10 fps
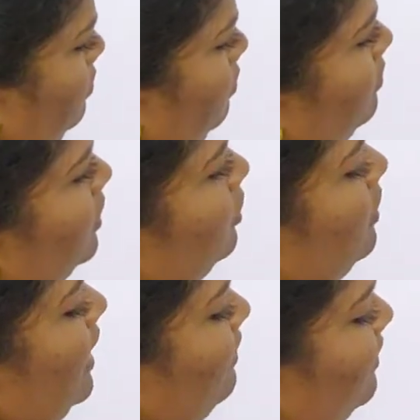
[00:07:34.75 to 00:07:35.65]
you
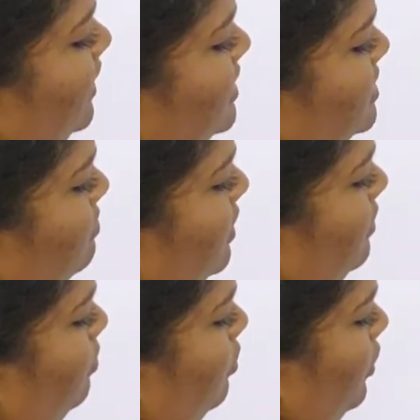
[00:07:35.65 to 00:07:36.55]
have a decimal
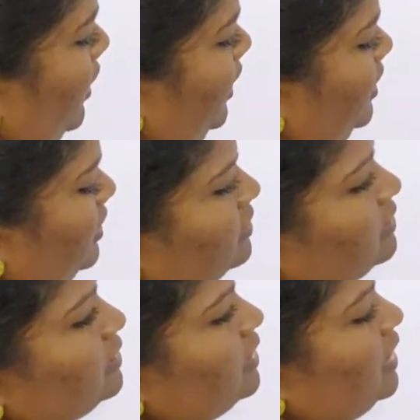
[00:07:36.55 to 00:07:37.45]
point
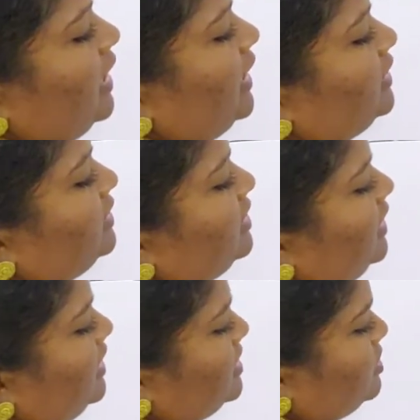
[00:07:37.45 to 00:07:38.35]
and 3
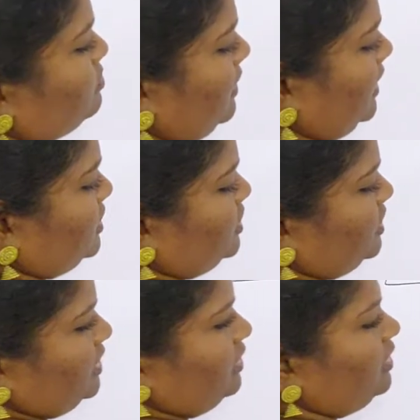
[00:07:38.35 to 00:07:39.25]
is placed
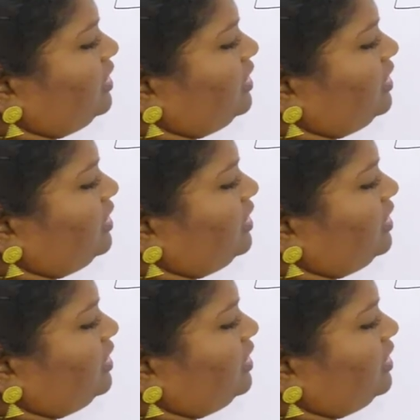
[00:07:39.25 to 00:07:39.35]
here.